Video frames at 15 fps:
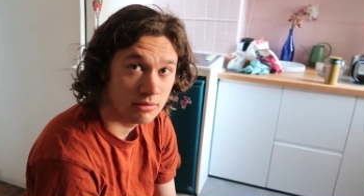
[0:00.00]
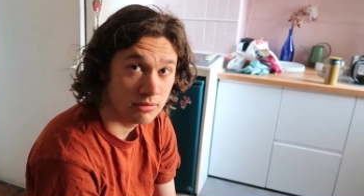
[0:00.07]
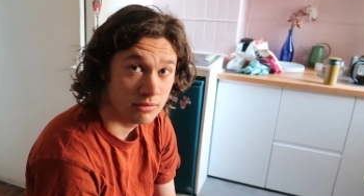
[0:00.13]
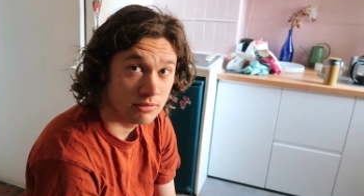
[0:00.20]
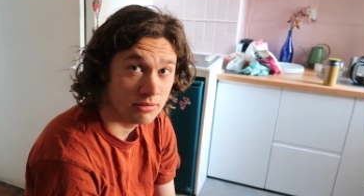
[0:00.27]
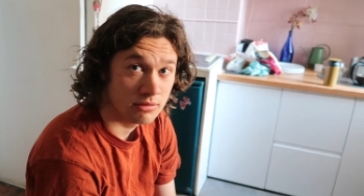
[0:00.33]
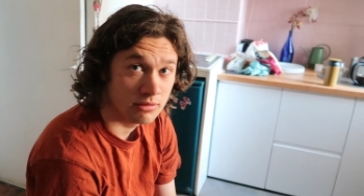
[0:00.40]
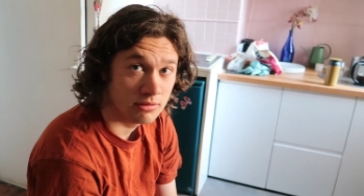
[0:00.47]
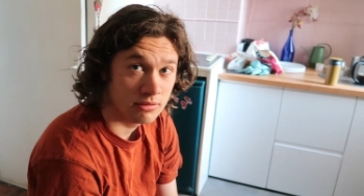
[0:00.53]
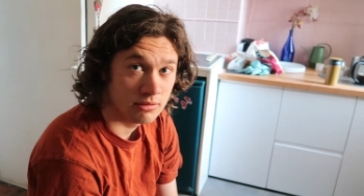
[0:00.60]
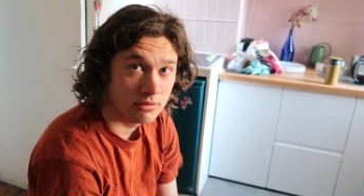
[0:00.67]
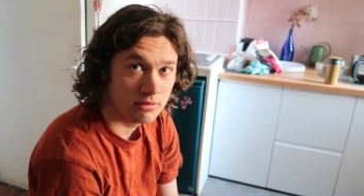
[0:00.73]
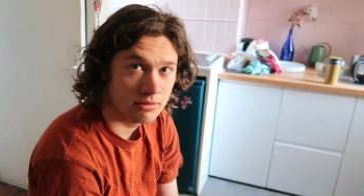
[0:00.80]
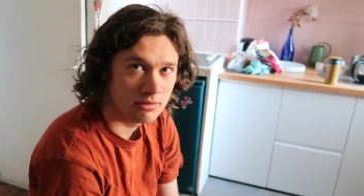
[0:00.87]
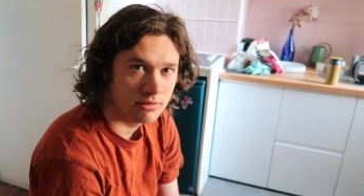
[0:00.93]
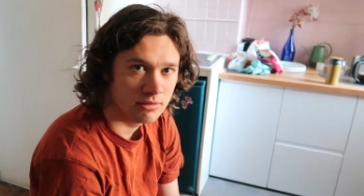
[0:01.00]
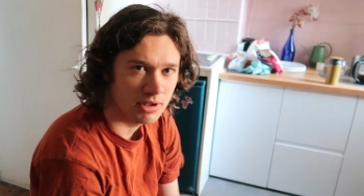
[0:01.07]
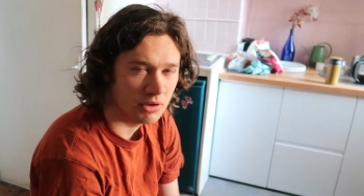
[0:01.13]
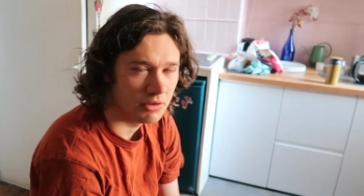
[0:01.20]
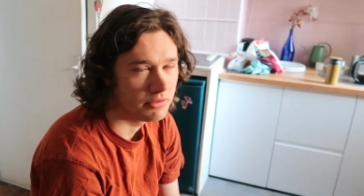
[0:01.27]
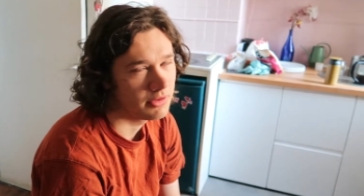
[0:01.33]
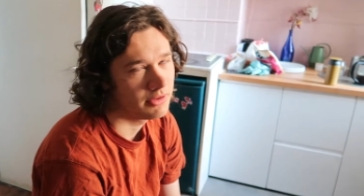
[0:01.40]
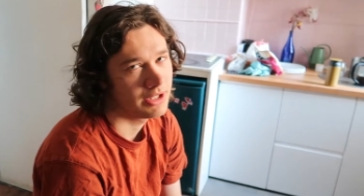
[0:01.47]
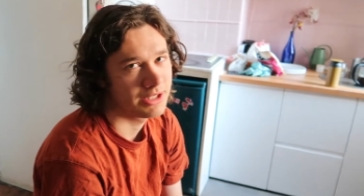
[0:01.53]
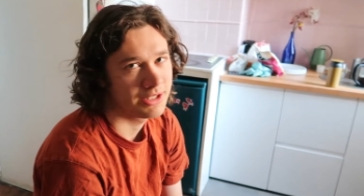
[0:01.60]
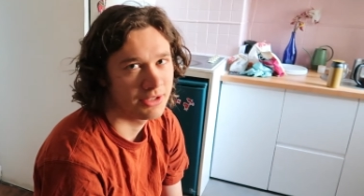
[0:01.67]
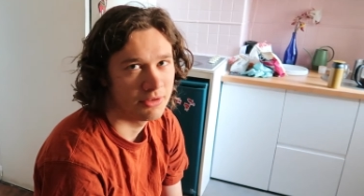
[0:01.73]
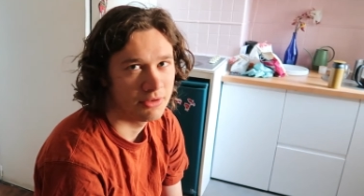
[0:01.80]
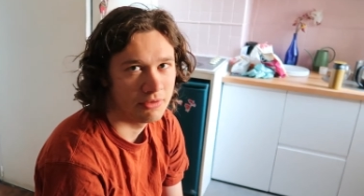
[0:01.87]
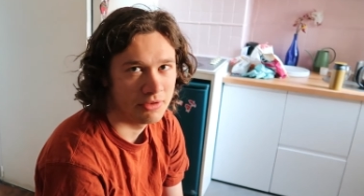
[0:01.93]
Oh. Yeah, well, that's
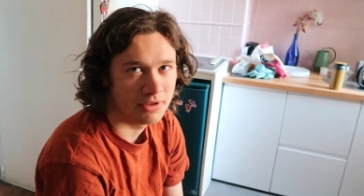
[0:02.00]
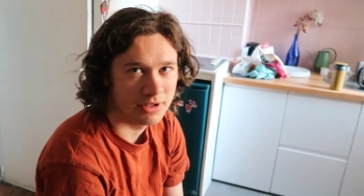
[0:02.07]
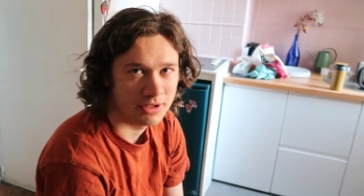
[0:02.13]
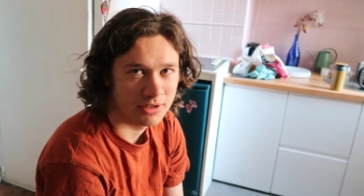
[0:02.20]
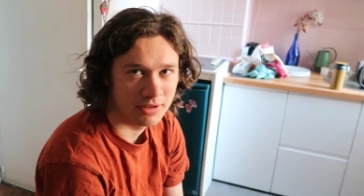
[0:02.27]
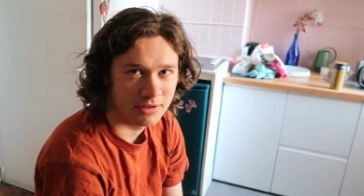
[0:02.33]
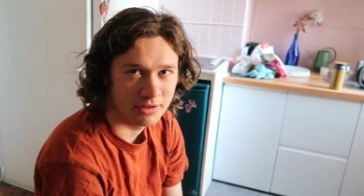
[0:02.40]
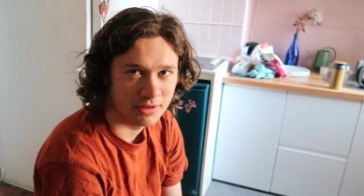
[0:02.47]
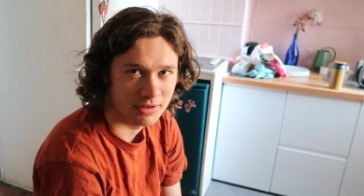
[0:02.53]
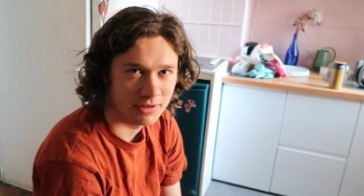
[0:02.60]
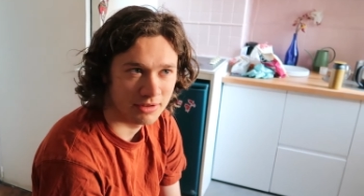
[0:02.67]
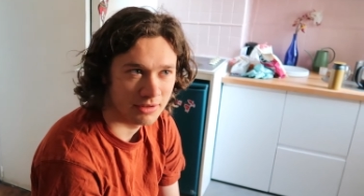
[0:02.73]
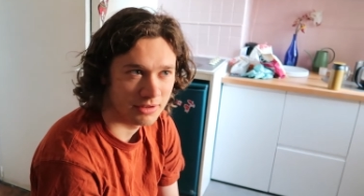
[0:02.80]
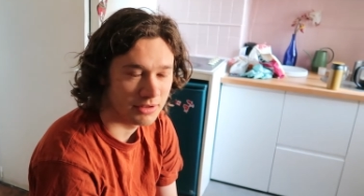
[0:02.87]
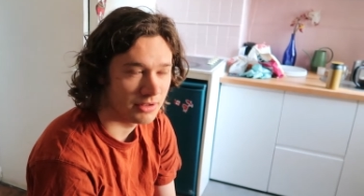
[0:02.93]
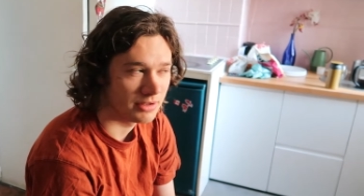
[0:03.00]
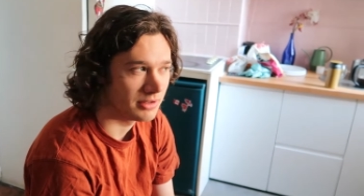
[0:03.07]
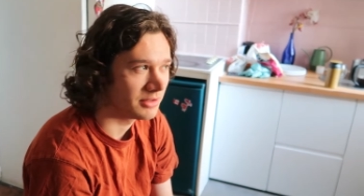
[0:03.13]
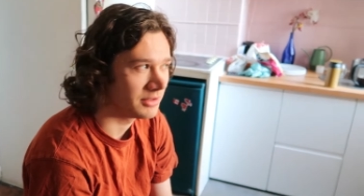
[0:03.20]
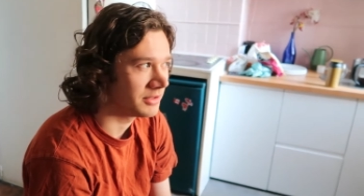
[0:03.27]
kind of obvious. Actually. Yeah.